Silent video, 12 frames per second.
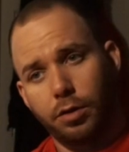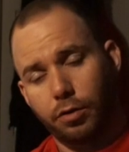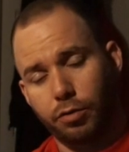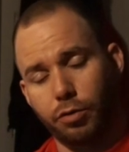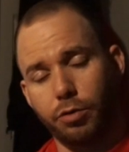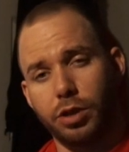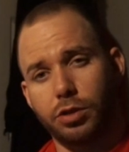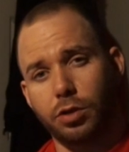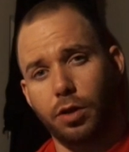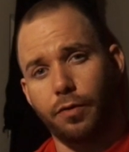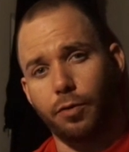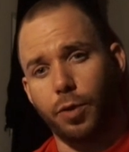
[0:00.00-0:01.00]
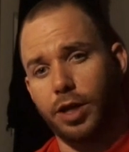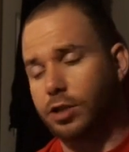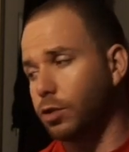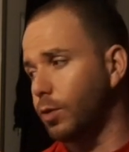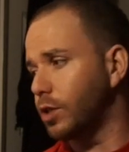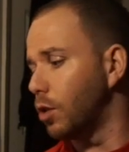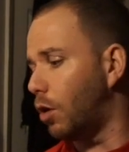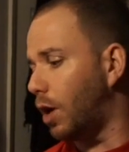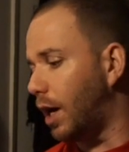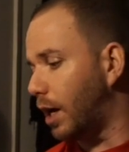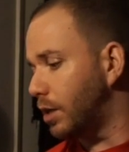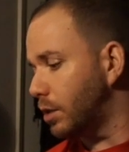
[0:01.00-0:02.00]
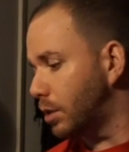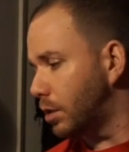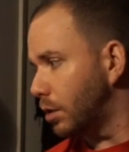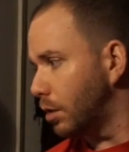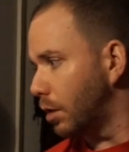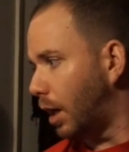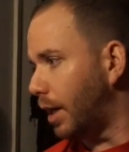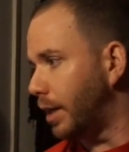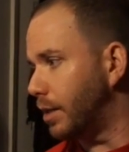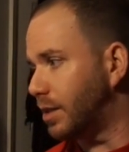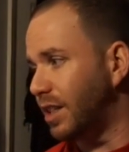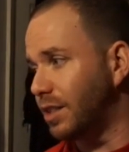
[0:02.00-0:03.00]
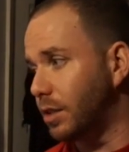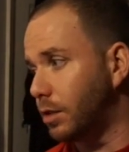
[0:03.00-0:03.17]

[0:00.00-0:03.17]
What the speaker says: through your software, so it's not as clean as this.